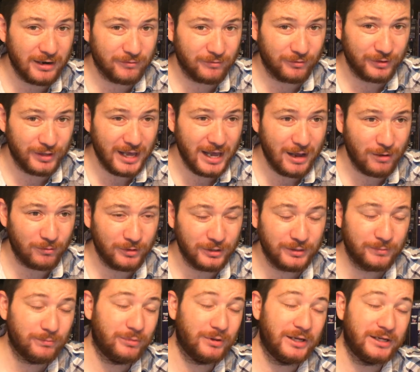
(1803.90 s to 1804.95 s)
for that
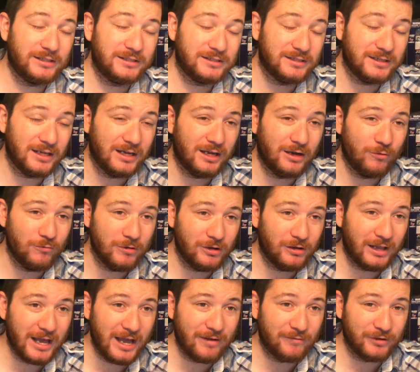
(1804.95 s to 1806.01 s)
one, but we'll
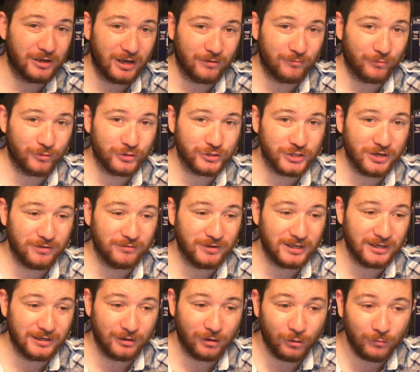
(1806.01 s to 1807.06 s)
have coverage of it
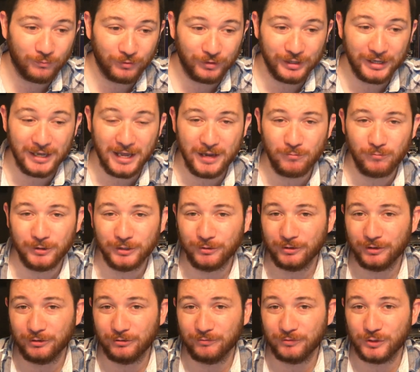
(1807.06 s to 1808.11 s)
and hopefully a winner
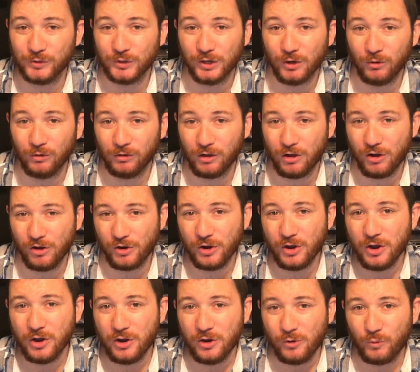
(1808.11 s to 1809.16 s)
interview to go along
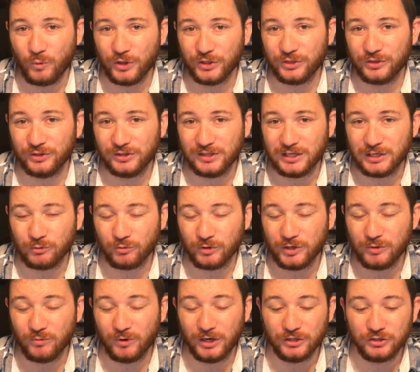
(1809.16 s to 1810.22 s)
with the
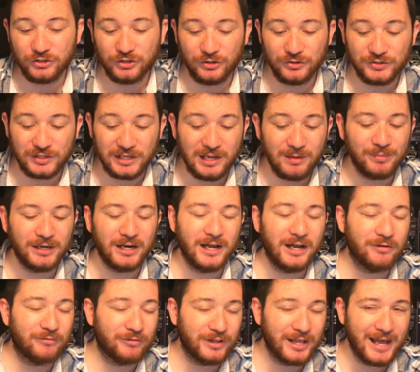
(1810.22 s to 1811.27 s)
rewind show. So keep an eye
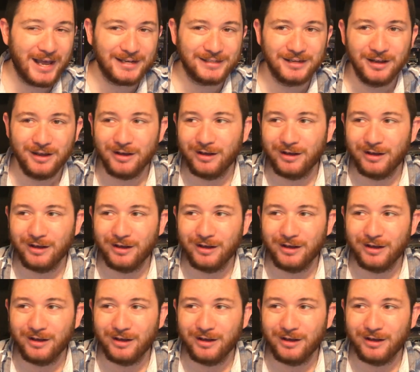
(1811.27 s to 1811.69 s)
out for that.